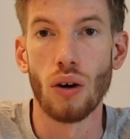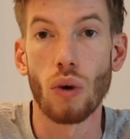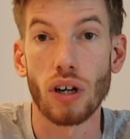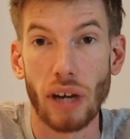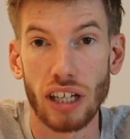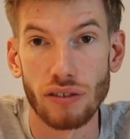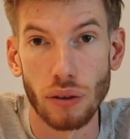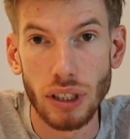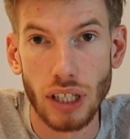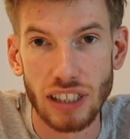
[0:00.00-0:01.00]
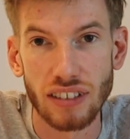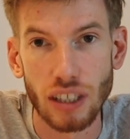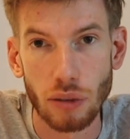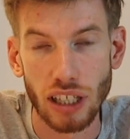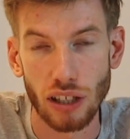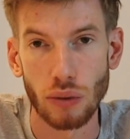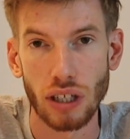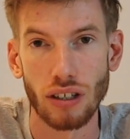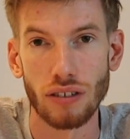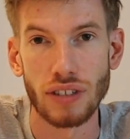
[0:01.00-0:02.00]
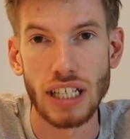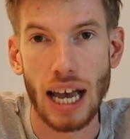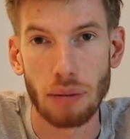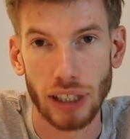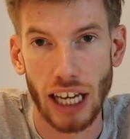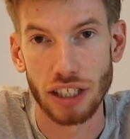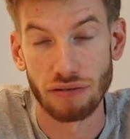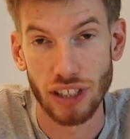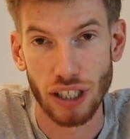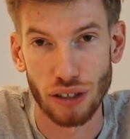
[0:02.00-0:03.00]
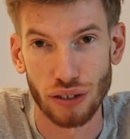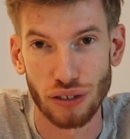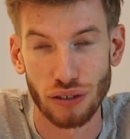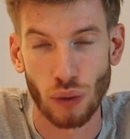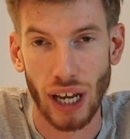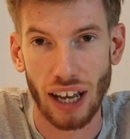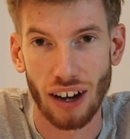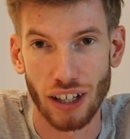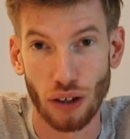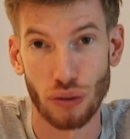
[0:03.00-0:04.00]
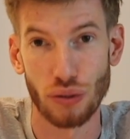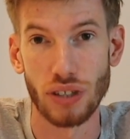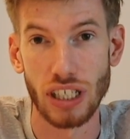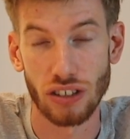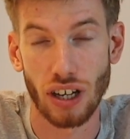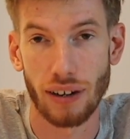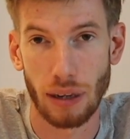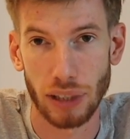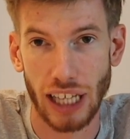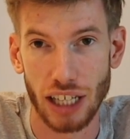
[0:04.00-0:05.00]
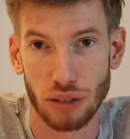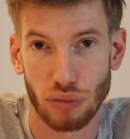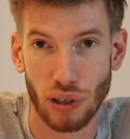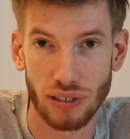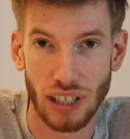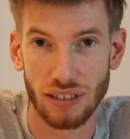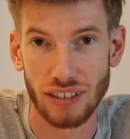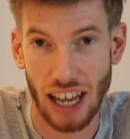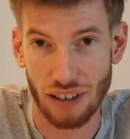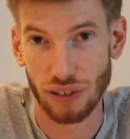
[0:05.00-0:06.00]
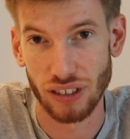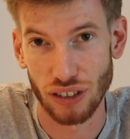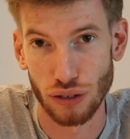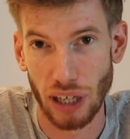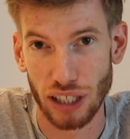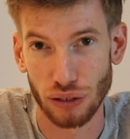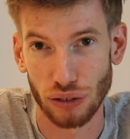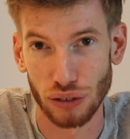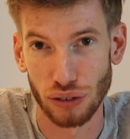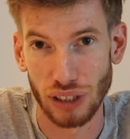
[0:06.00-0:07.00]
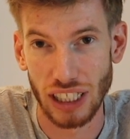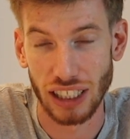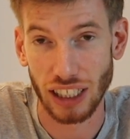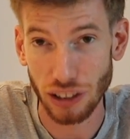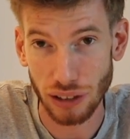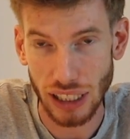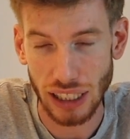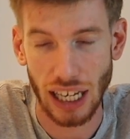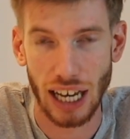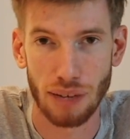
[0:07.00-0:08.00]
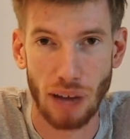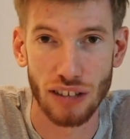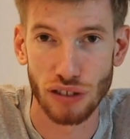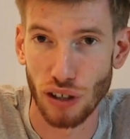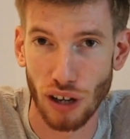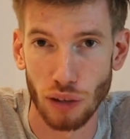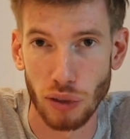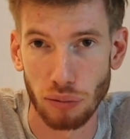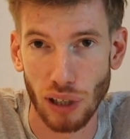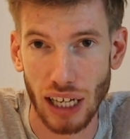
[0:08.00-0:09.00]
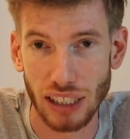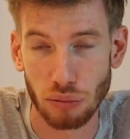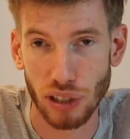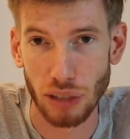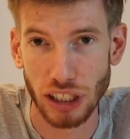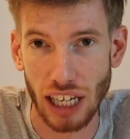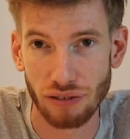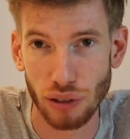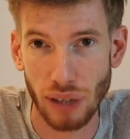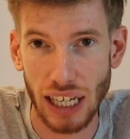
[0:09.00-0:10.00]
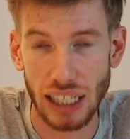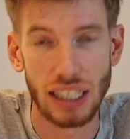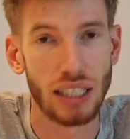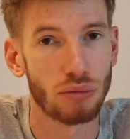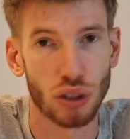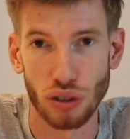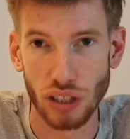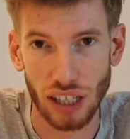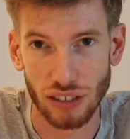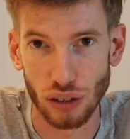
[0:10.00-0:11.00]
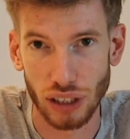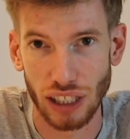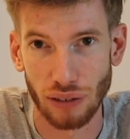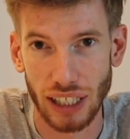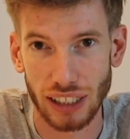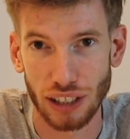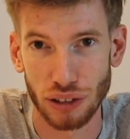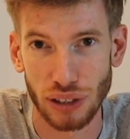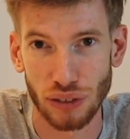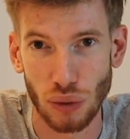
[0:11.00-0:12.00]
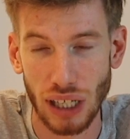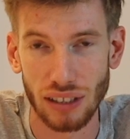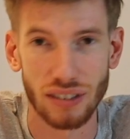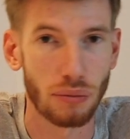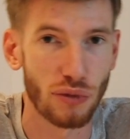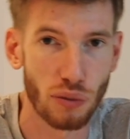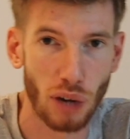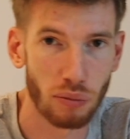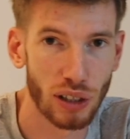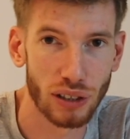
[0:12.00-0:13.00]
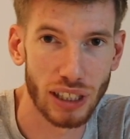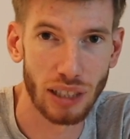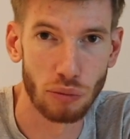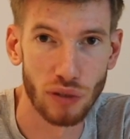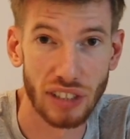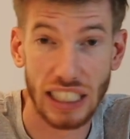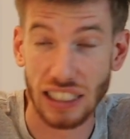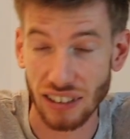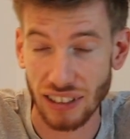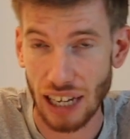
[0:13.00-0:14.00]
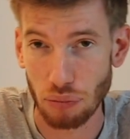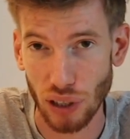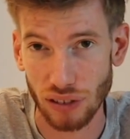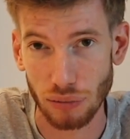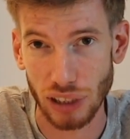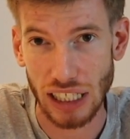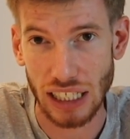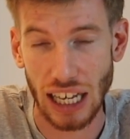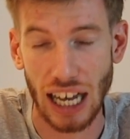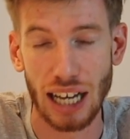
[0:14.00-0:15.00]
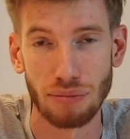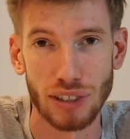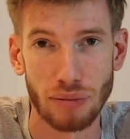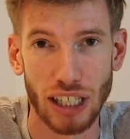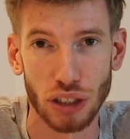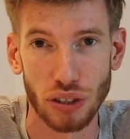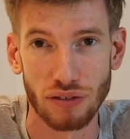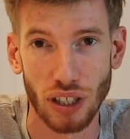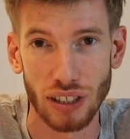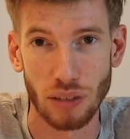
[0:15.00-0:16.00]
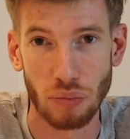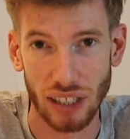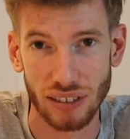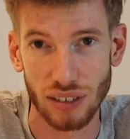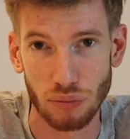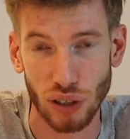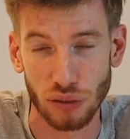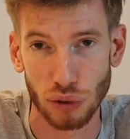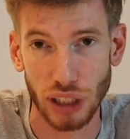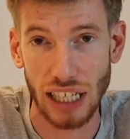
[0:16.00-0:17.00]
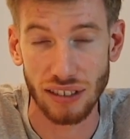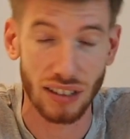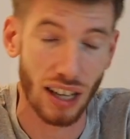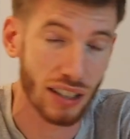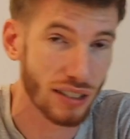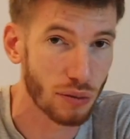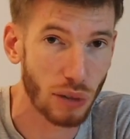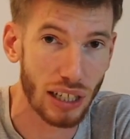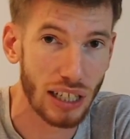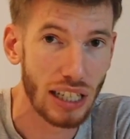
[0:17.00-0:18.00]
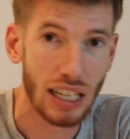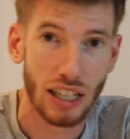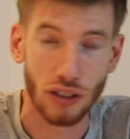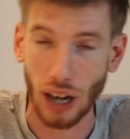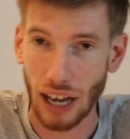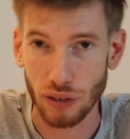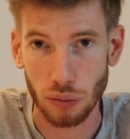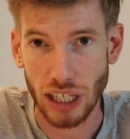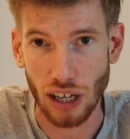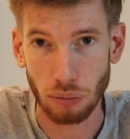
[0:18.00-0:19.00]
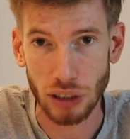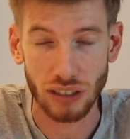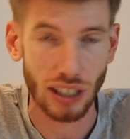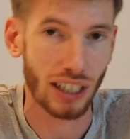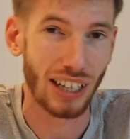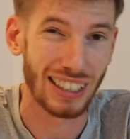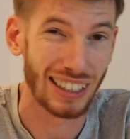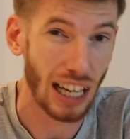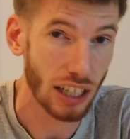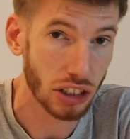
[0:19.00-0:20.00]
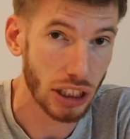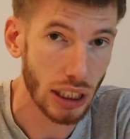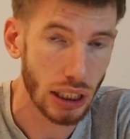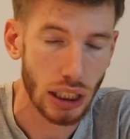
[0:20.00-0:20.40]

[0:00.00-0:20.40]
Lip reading: Welcome back, everyone. This is going to be another one of the application videos where I go through the entire application process to every single medical school in the country. As you know, I'll be applying to pretty much everywhere. I'm sure you guys are looking around the country as well. Some of you might be looking at moving interstate possibly to make sure you've got the best possible chance. Others might not have as many options like I did last year.